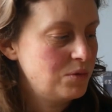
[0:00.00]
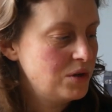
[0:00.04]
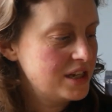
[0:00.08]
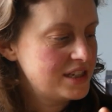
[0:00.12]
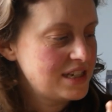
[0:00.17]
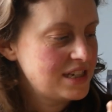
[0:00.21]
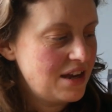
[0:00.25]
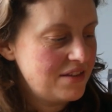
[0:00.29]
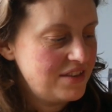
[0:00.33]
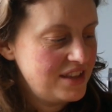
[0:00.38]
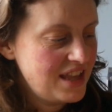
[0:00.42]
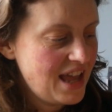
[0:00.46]

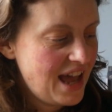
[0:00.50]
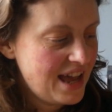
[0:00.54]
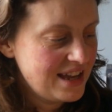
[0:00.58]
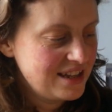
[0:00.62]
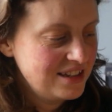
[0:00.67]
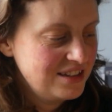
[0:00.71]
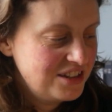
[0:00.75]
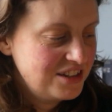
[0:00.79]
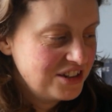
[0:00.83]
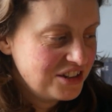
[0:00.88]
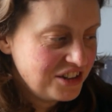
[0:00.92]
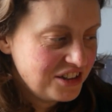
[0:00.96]
worked out the
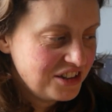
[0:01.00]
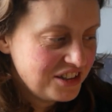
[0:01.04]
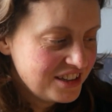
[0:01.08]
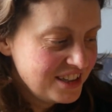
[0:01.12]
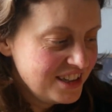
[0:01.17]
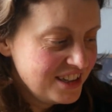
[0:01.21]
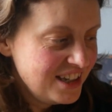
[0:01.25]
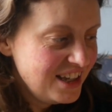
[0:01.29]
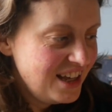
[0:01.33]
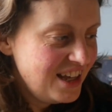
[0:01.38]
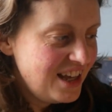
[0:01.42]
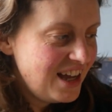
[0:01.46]
angle.
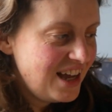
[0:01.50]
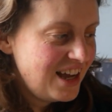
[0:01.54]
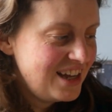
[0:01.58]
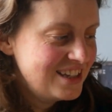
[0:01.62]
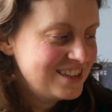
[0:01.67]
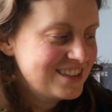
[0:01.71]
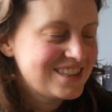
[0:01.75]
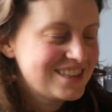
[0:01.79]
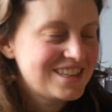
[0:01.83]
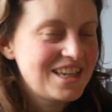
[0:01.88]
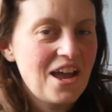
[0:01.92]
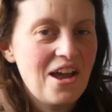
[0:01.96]

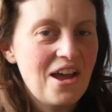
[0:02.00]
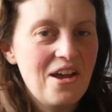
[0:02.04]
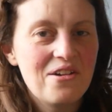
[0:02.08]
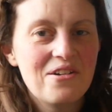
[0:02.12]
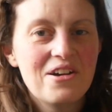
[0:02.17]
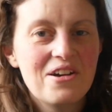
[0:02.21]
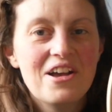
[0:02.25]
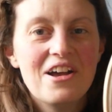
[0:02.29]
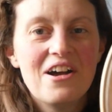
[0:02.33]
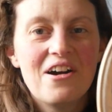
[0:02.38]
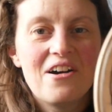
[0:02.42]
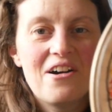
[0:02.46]
And
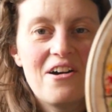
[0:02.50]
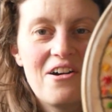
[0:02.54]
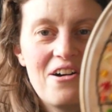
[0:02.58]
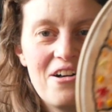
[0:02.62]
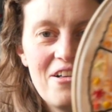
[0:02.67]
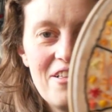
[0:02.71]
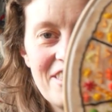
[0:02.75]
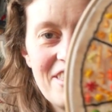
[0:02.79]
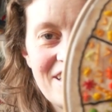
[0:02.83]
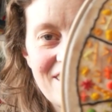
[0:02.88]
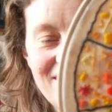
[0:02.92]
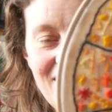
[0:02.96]
so
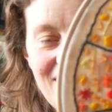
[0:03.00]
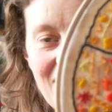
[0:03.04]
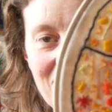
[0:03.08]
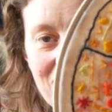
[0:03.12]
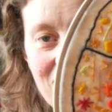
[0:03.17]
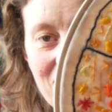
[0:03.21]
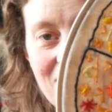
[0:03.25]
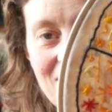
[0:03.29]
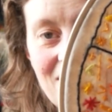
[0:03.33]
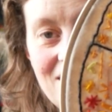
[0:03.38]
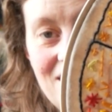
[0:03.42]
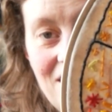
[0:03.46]
all the
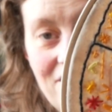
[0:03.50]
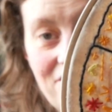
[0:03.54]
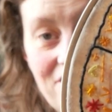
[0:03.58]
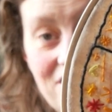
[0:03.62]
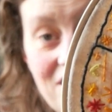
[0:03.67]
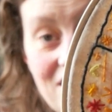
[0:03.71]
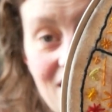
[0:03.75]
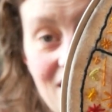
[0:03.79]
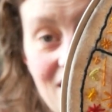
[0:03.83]
segments are different